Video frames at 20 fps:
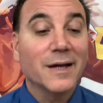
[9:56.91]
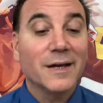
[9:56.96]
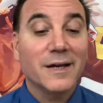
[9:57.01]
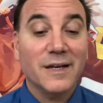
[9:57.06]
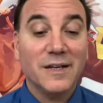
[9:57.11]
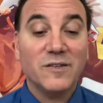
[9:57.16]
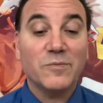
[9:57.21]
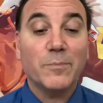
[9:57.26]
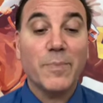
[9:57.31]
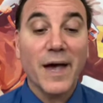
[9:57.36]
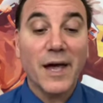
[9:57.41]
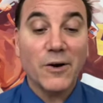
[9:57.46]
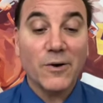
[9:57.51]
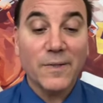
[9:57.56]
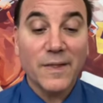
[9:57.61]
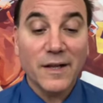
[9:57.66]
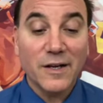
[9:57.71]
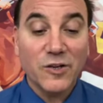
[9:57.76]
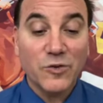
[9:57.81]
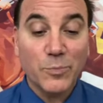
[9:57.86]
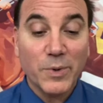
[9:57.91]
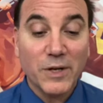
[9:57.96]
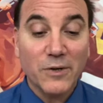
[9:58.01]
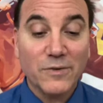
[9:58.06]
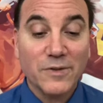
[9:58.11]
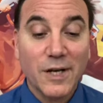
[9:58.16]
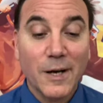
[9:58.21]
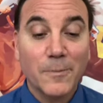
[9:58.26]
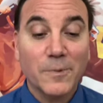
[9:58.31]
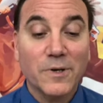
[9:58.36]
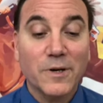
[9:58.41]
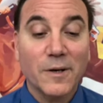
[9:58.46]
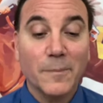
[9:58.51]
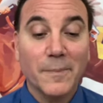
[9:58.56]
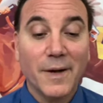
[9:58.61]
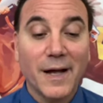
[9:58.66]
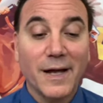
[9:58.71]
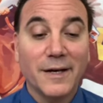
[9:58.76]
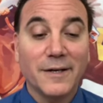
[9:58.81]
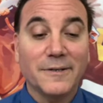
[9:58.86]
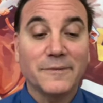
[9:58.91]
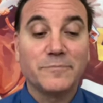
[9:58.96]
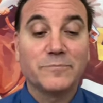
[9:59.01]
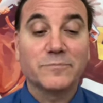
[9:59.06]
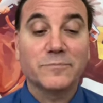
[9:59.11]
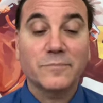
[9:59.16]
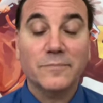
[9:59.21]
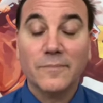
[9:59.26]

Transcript: He's better than his Breeders' Cup Dirt Mile,